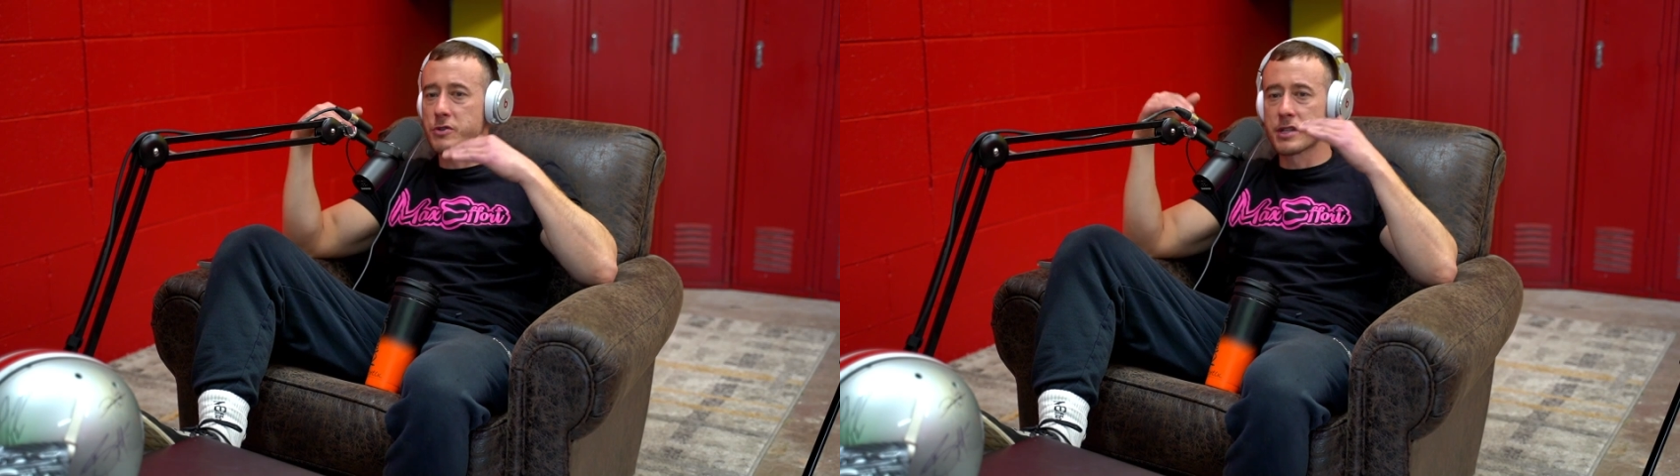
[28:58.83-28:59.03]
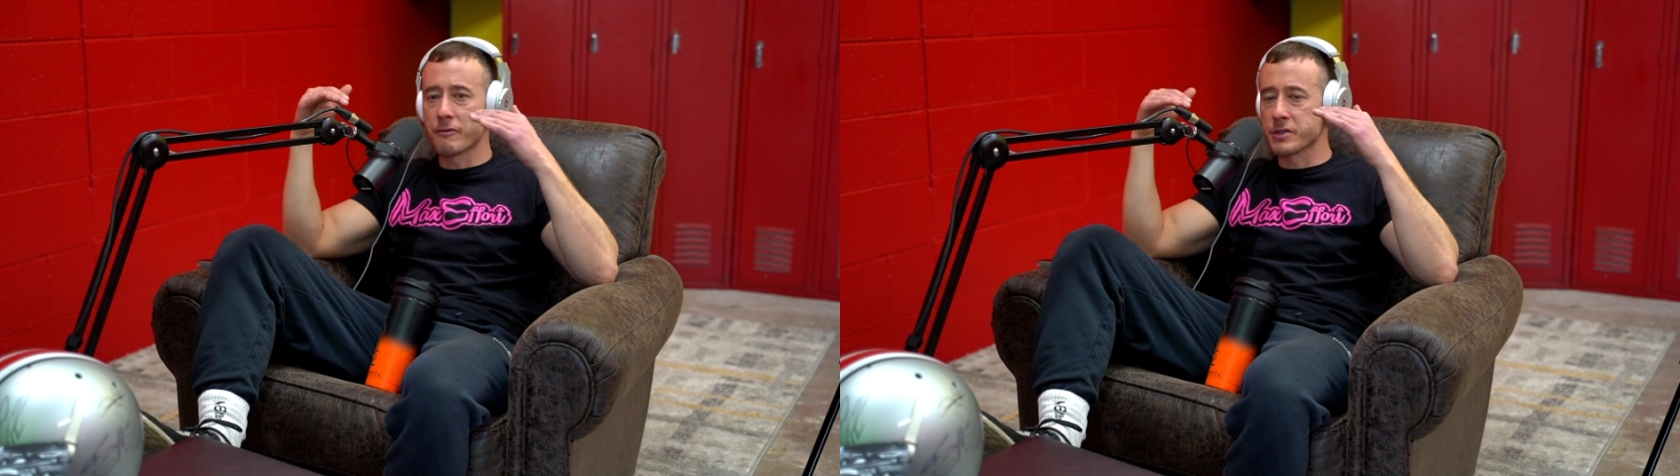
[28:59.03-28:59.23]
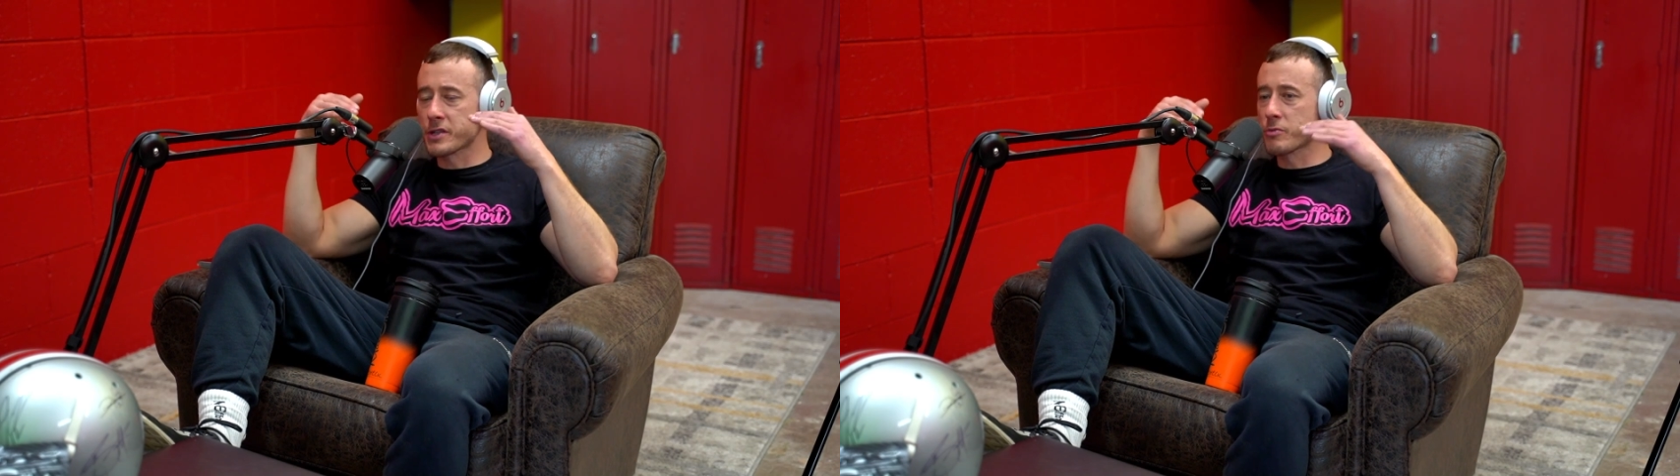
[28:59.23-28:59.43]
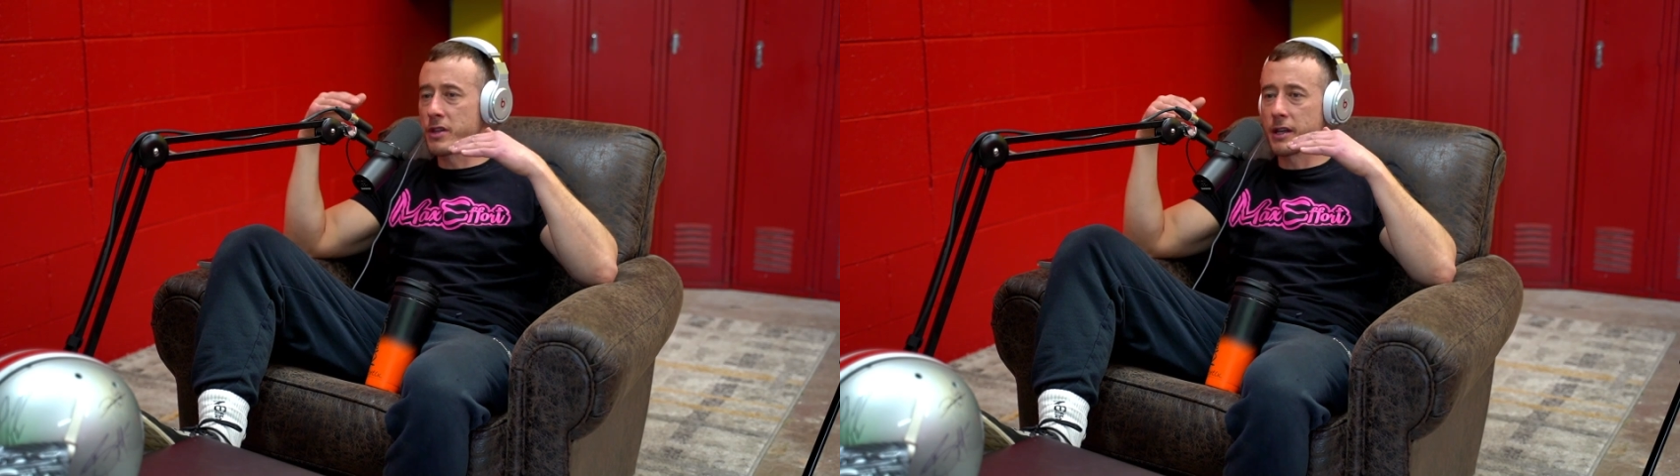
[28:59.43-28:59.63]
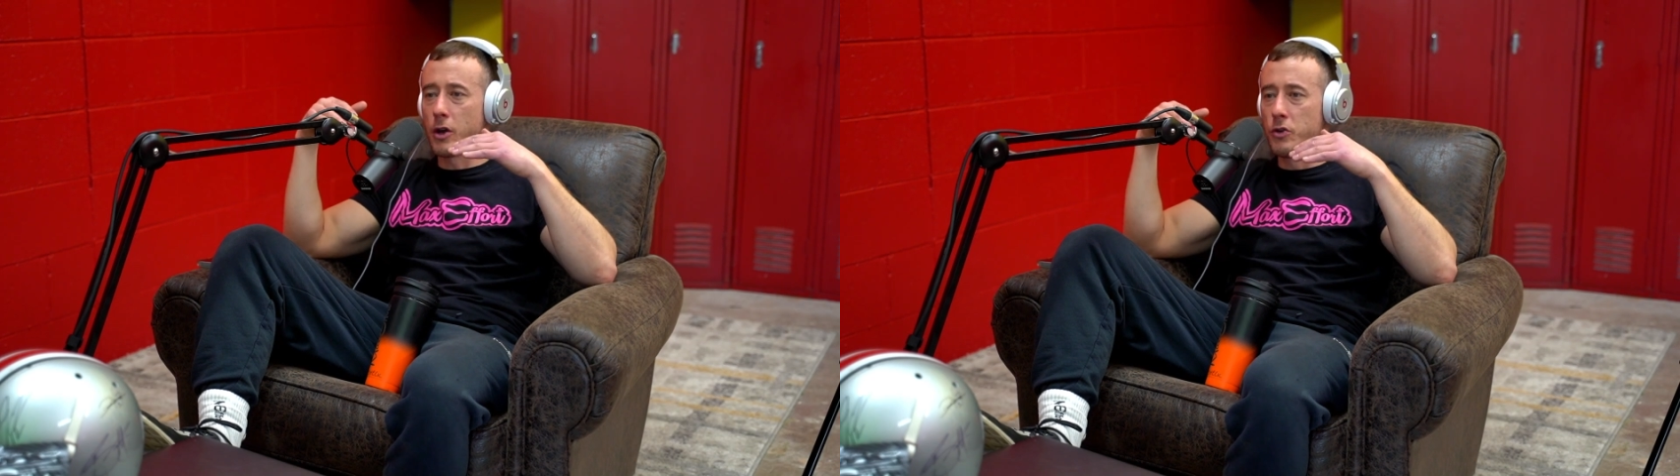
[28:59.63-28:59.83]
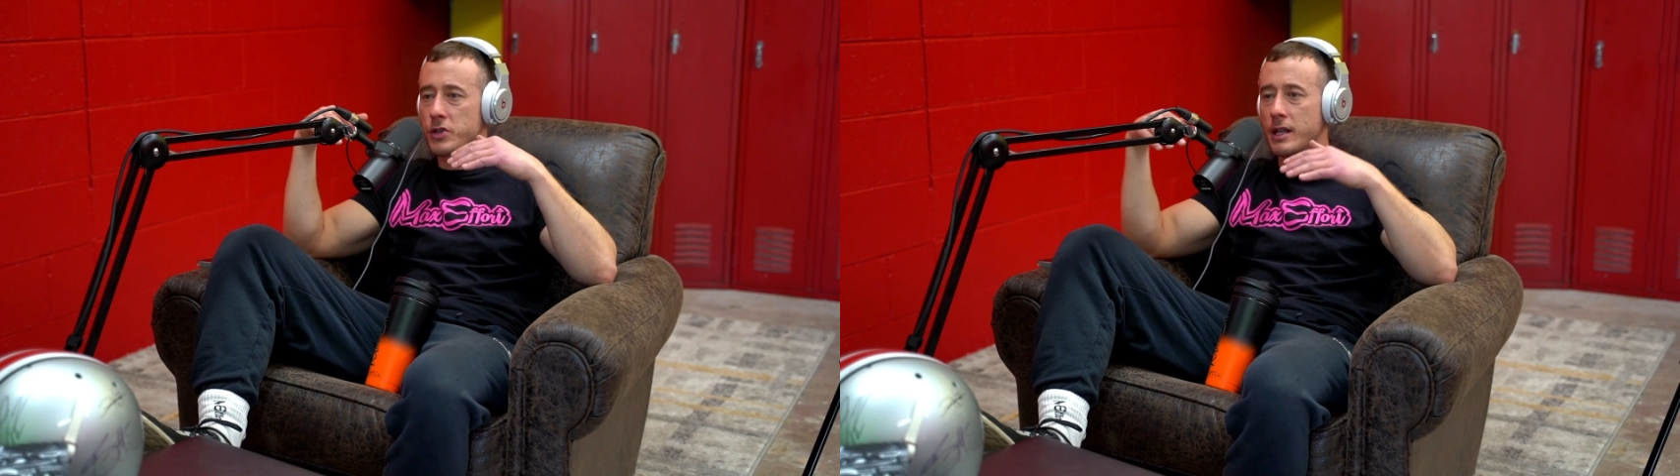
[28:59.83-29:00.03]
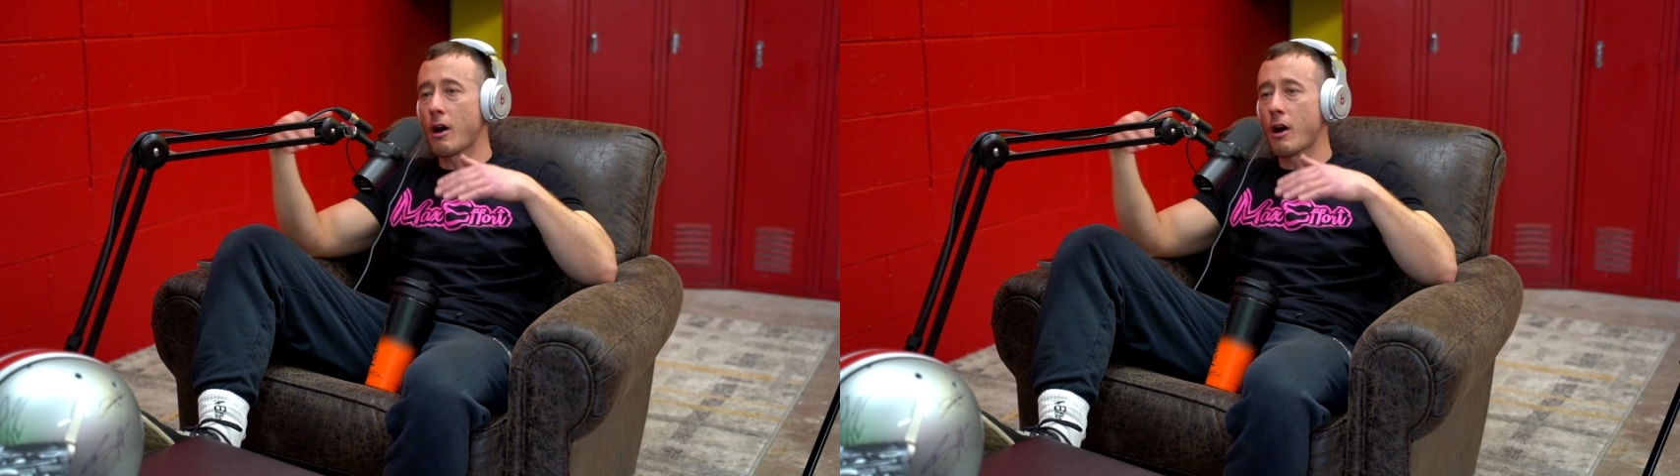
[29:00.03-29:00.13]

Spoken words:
There's differences within coaching.